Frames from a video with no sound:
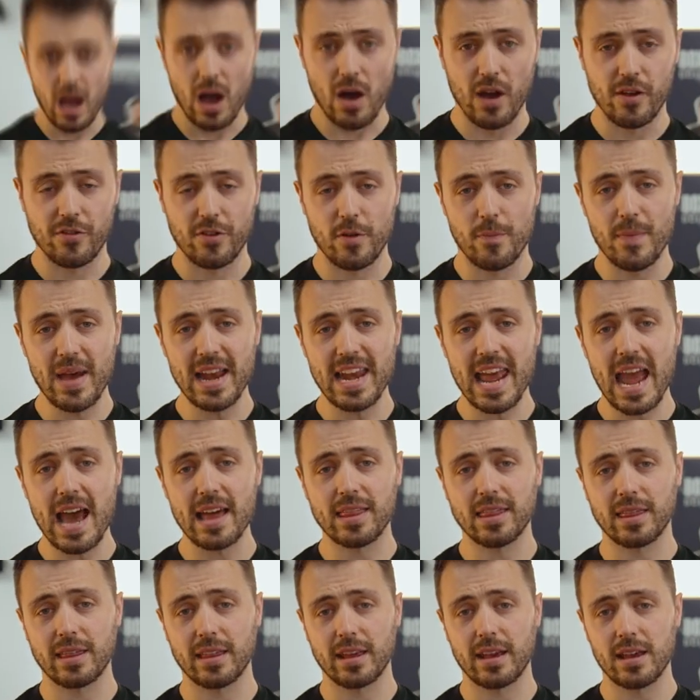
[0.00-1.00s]
However, many
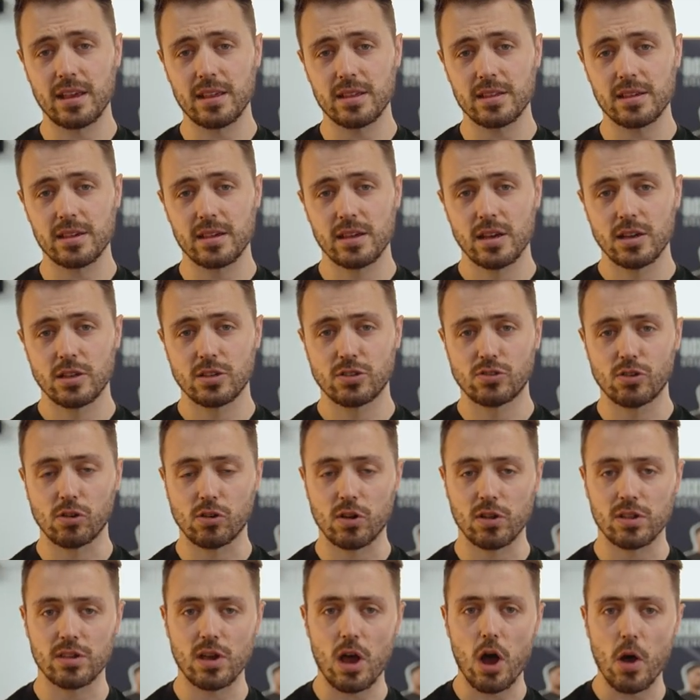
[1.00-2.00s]
athletes
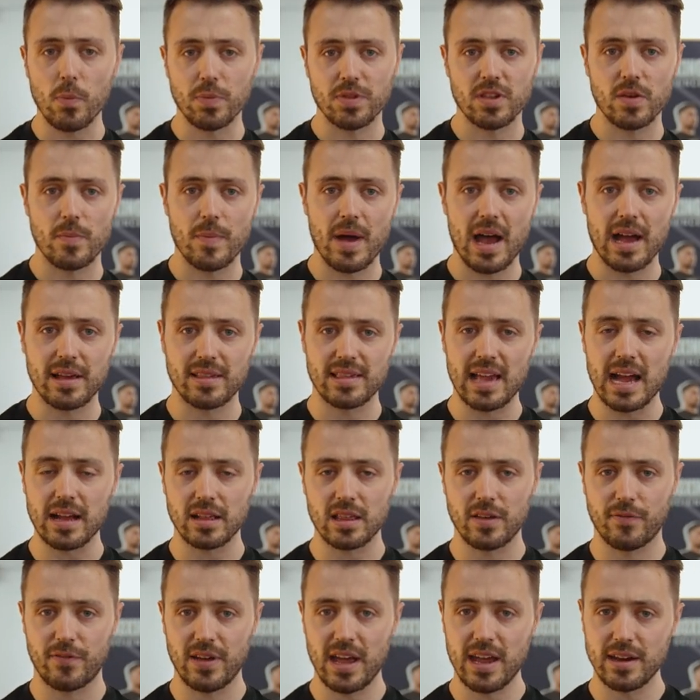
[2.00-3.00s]
struggle to optimize
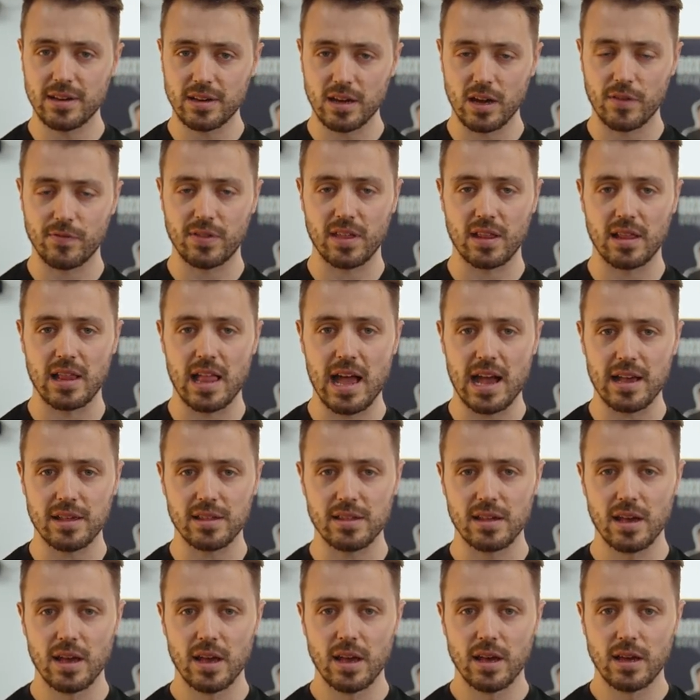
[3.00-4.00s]
activation of the
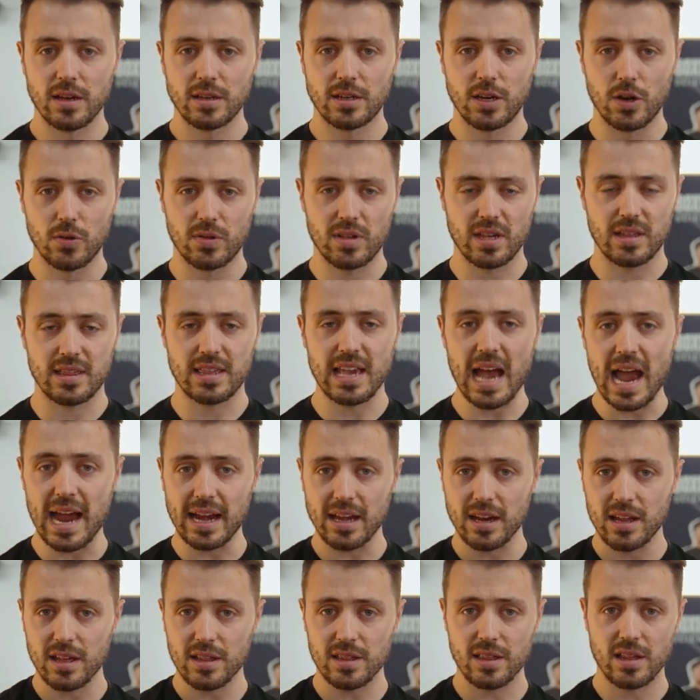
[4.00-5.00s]
lats due to
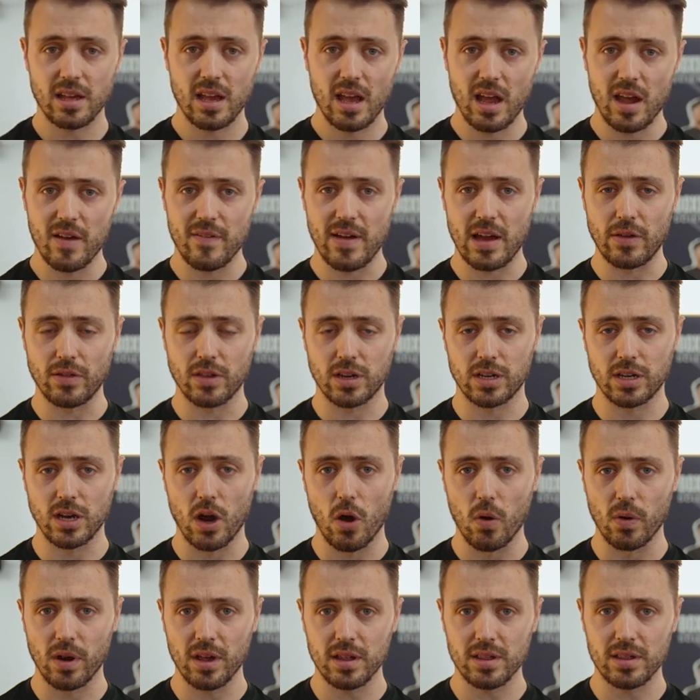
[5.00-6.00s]
tightness around the
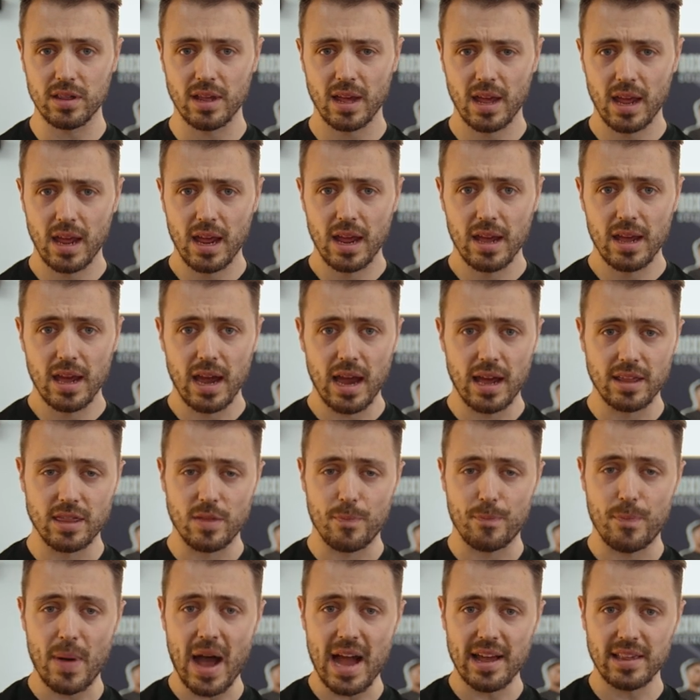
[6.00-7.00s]
shoulders and the
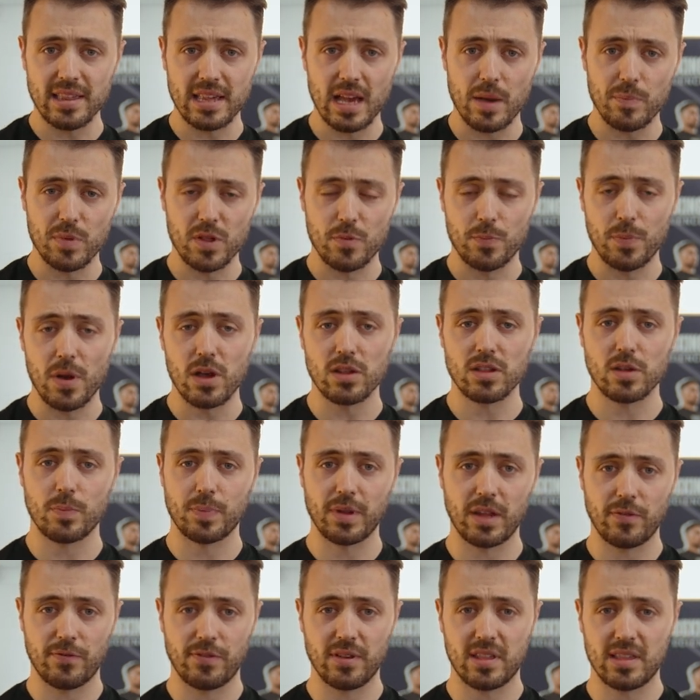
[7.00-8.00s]
biceps
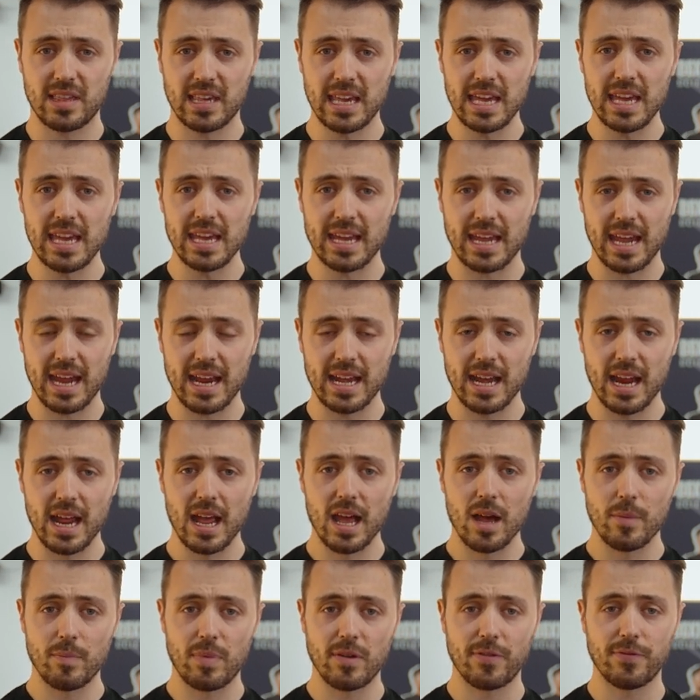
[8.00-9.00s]
possibly fatiguing
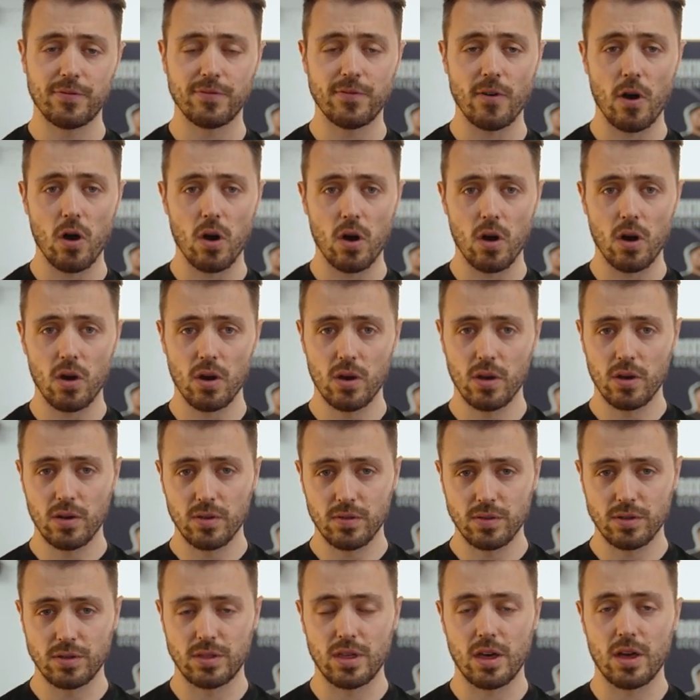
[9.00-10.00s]
before
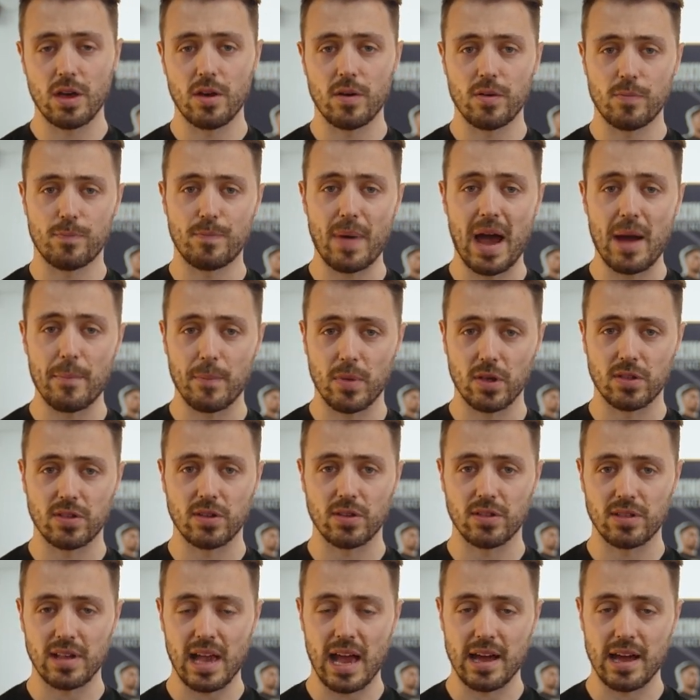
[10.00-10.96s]
the back muscles